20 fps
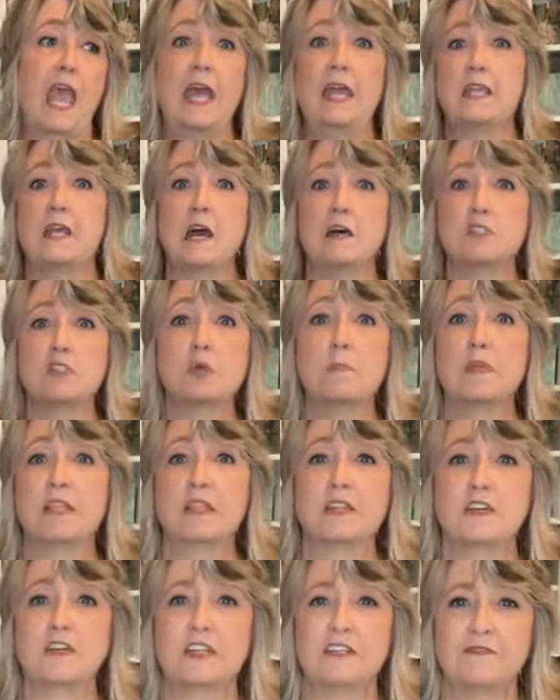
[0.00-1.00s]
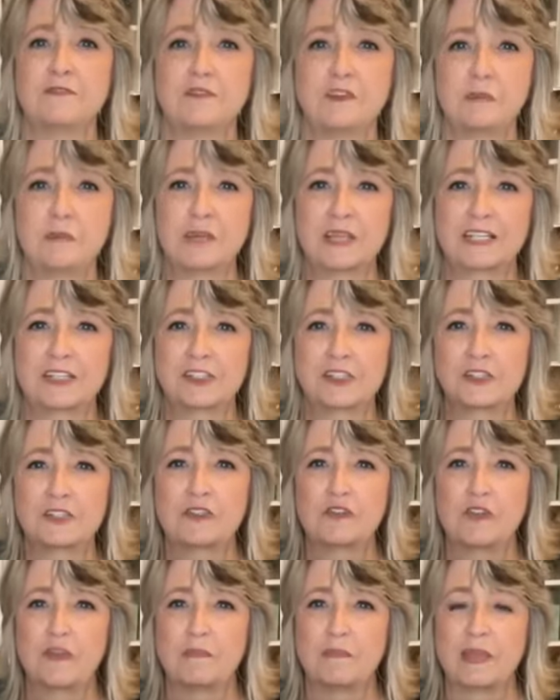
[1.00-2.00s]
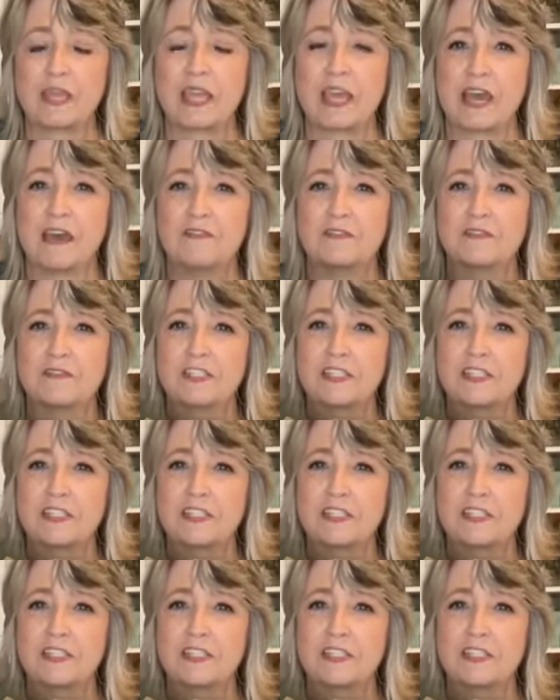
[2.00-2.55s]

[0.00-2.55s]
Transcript: and also be looking for pictures from me of